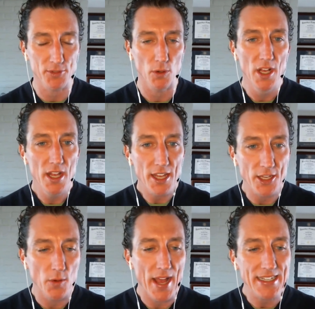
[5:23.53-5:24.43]
So,
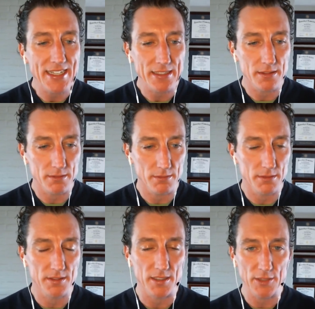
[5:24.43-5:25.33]
you know, any
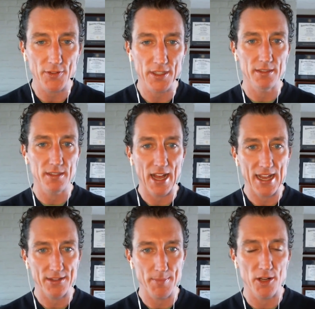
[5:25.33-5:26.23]
significant
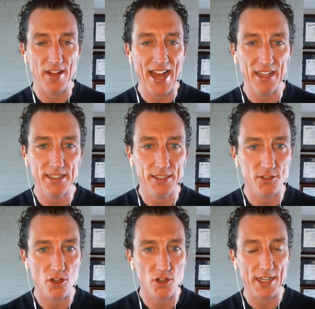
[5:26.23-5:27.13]
size amount of
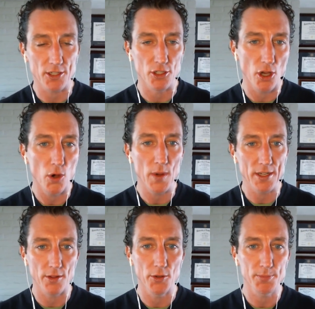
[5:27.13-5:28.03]
assets trying to go
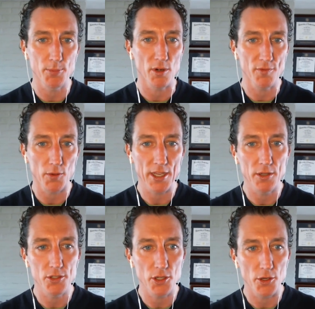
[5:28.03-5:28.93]
into those
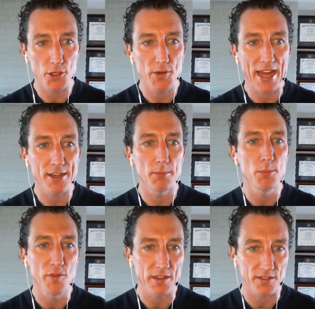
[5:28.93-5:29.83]
portfolios, you know, you'd end up
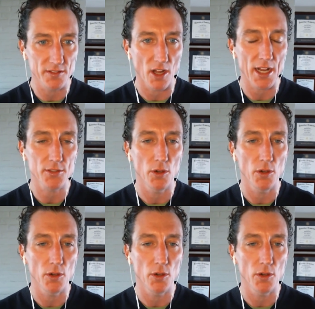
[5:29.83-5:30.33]
moving the stock.